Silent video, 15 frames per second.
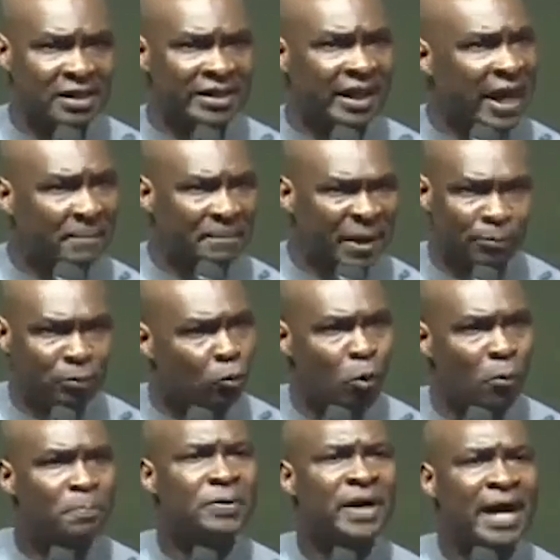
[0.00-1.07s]
There are people
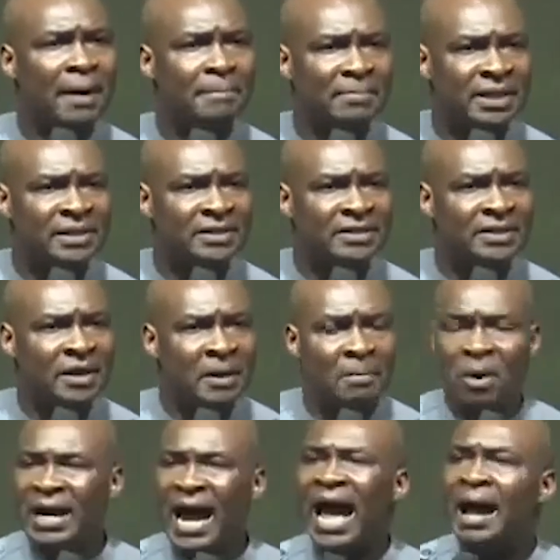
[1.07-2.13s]
who pray amiss,
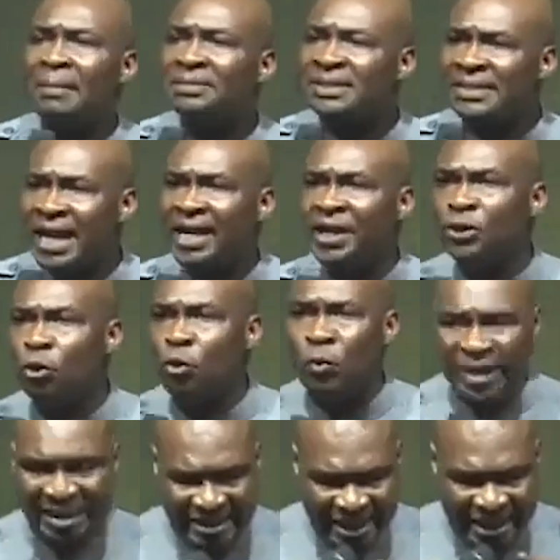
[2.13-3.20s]
but I am telling you,
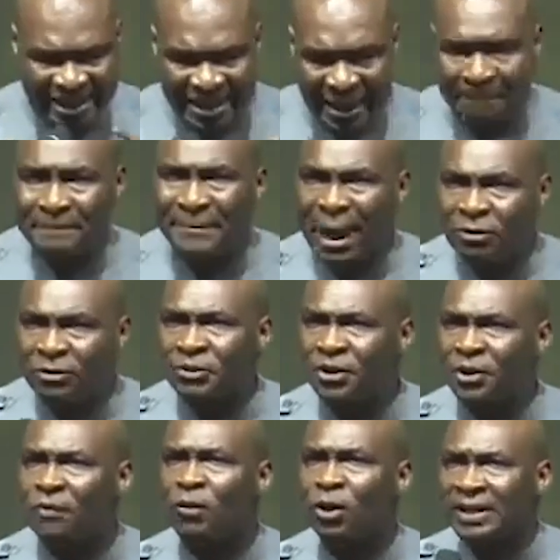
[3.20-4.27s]
within the
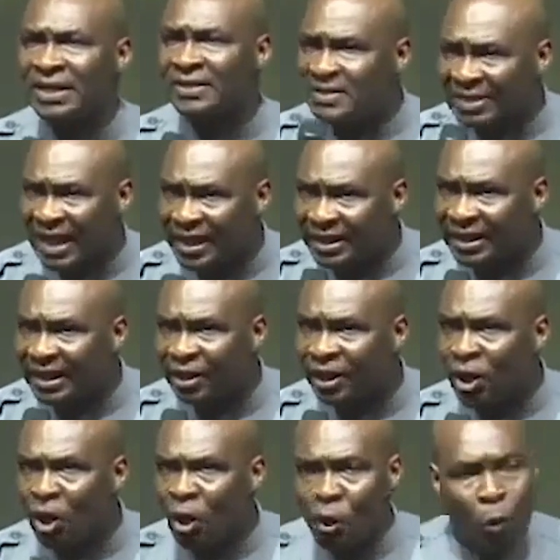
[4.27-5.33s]
boundary of understanding,
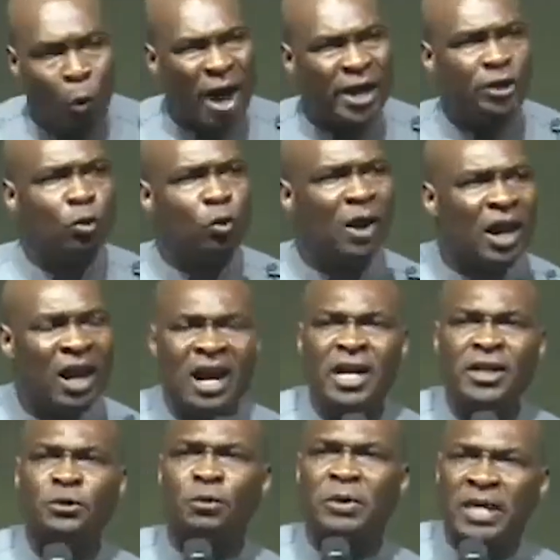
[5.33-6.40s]
when you
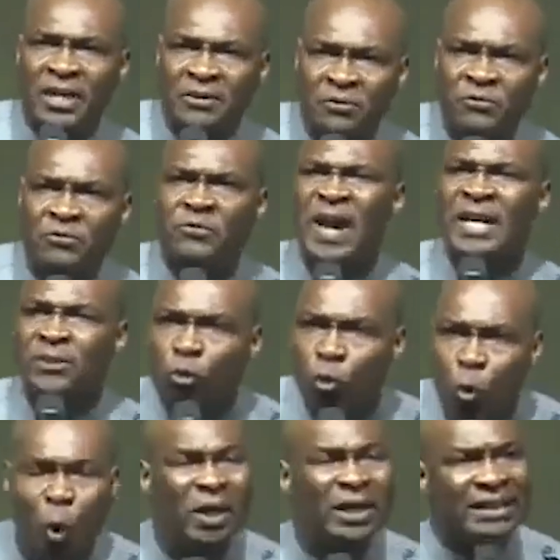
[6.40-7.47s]
learn to invest
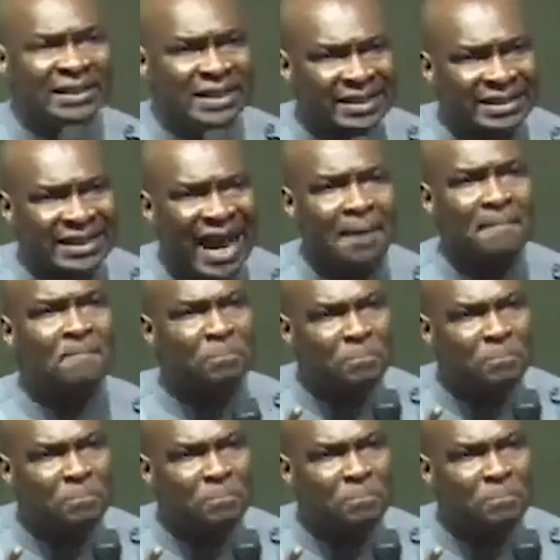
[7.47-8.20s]
quality time